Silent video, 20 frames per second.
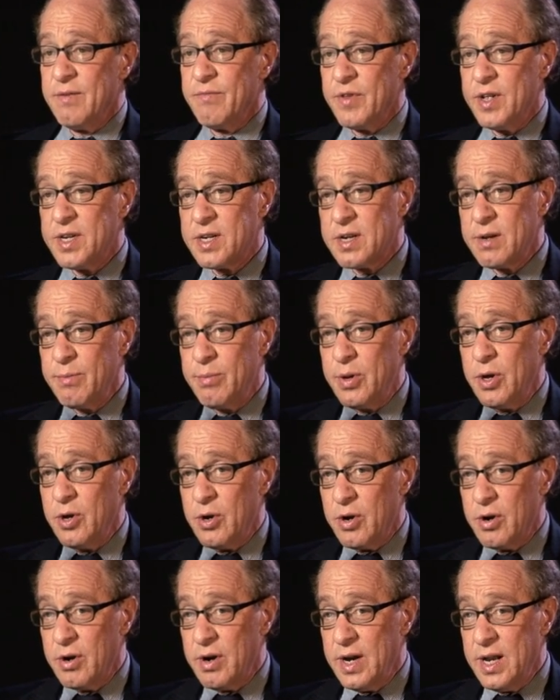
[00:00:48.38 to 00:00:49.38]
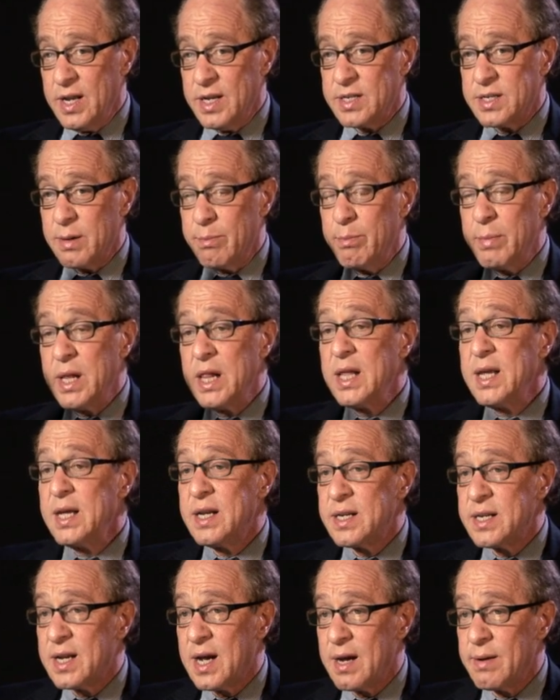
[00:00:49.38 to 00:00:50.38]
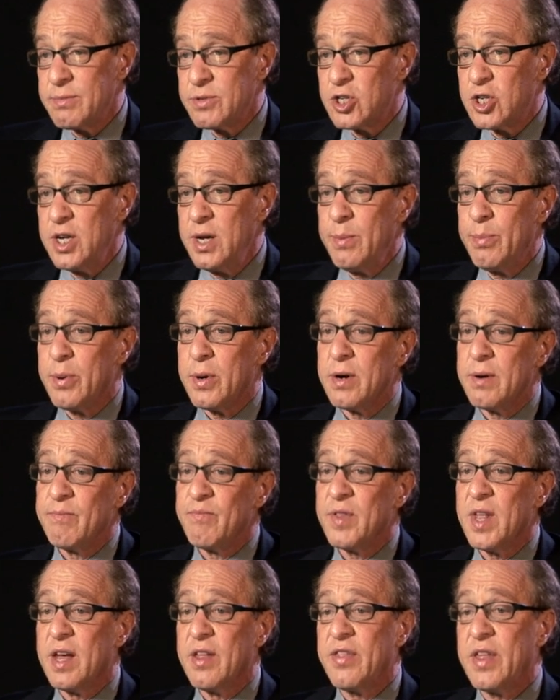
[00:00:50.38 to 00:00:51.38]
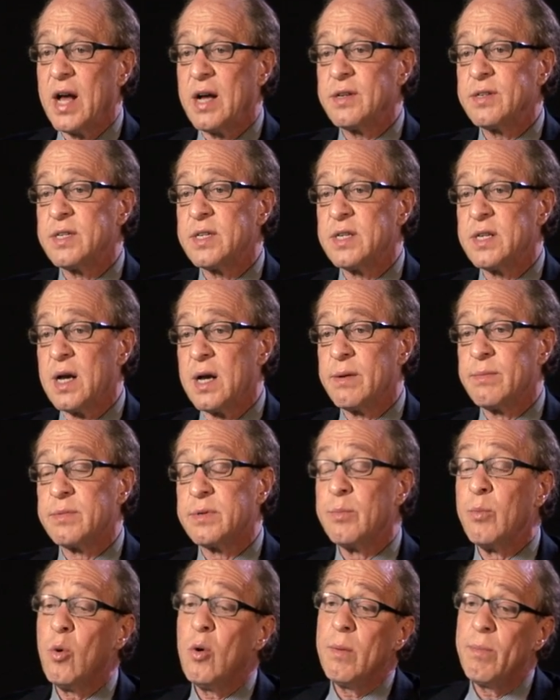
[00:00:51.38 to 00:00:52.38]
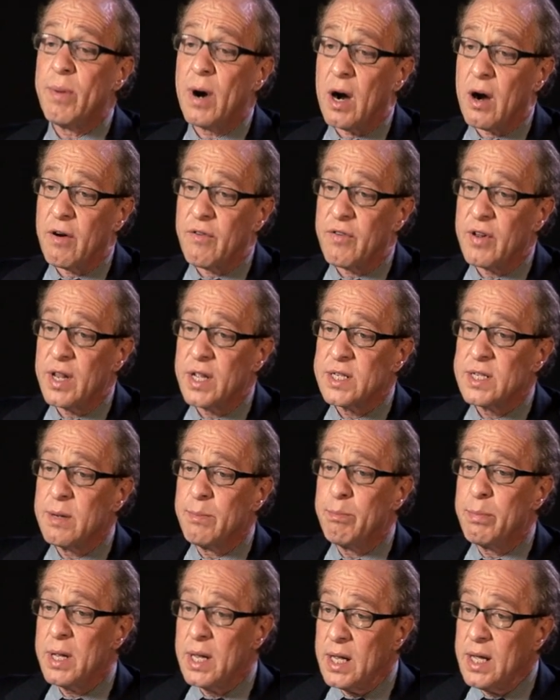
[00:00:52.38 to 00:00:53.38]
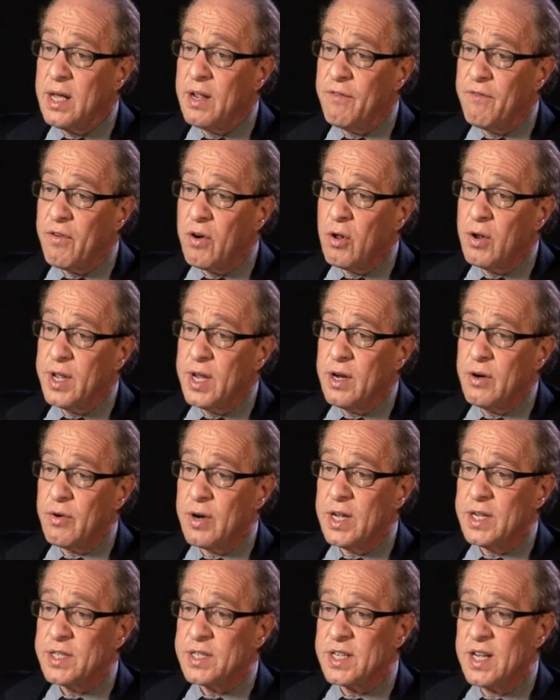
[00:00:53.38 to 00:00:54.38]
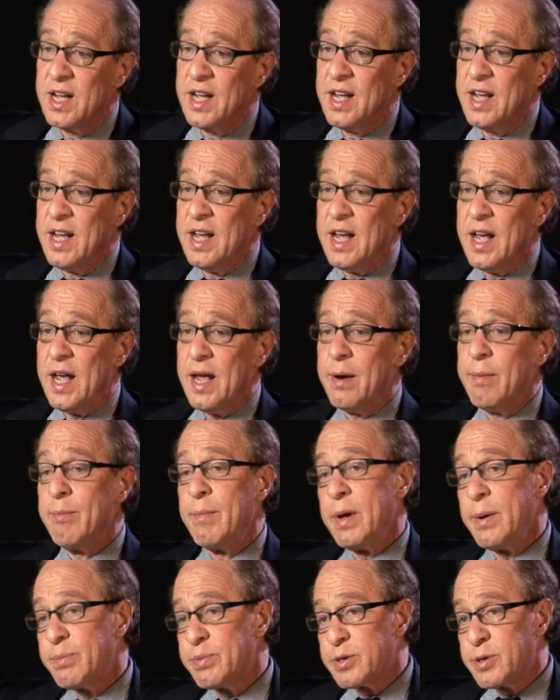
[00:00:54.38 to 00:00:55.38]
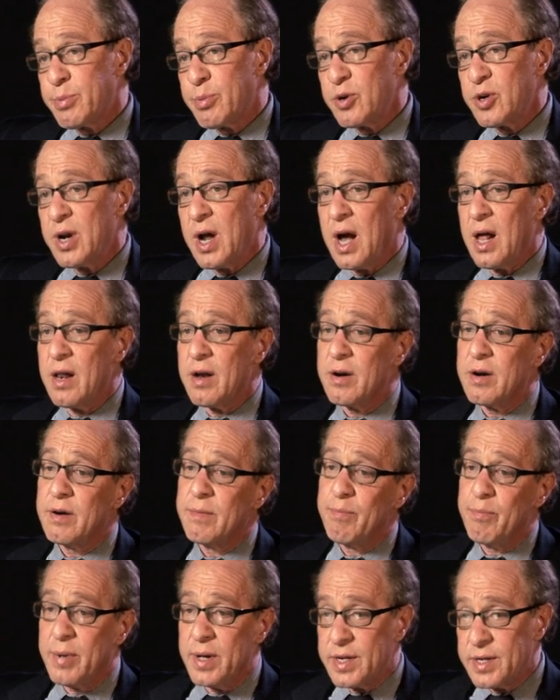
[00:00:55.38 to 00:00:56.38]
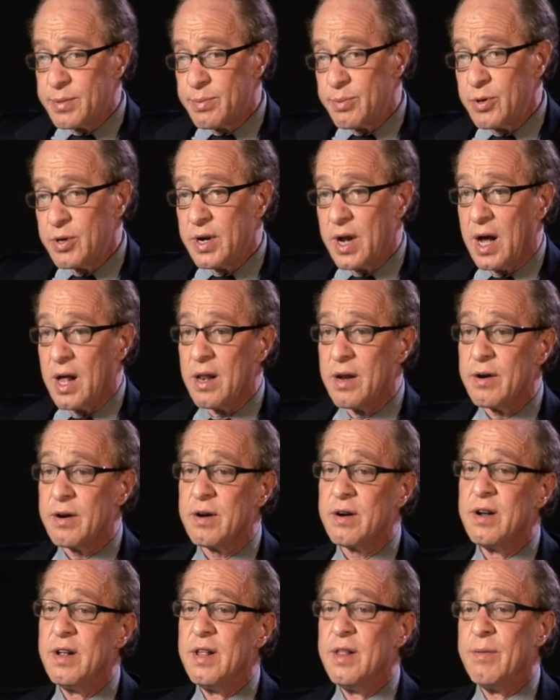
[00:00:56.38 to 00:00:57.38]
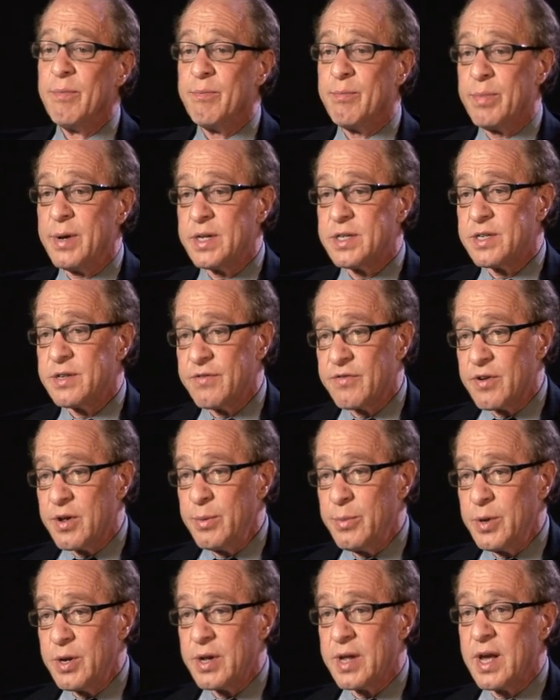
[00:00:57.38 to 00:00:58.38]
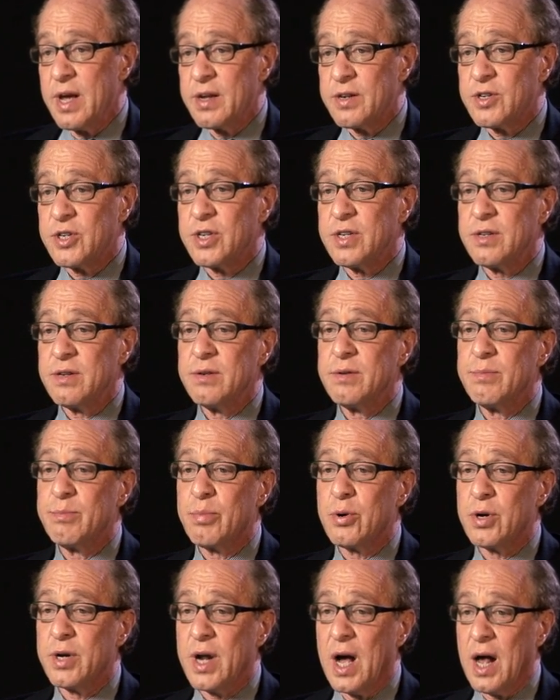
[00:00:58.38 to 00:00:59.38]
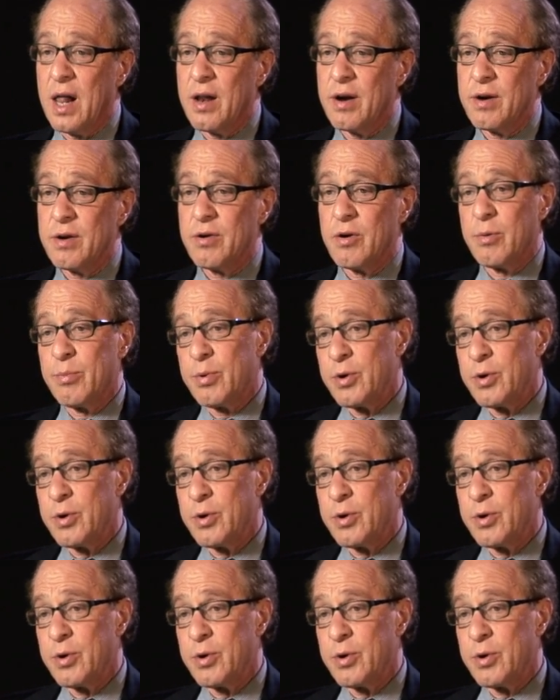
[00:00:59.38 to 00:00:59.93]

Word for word: This computer is a million times cheaper, a thousand times more powerful. It's a billion-fold increase in MIPS per dollar, bits per dollar, bits of communication per dollar or